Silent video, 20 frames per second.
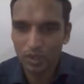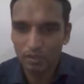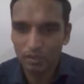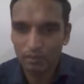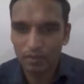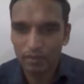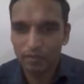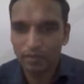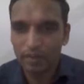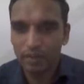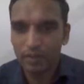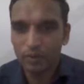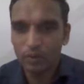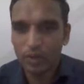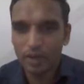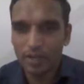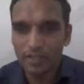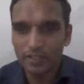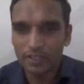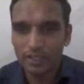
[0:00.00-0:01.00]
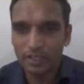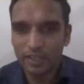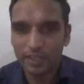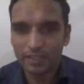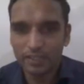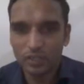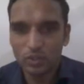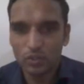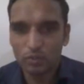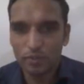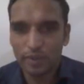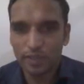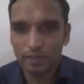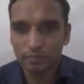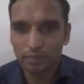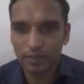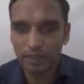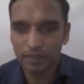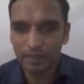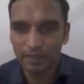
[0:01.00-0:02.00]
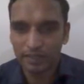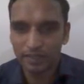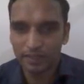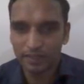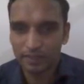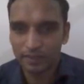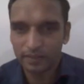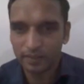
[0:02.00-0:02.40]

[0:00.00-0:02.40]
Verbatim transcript: Everywhere you had syntaxes to be explained there.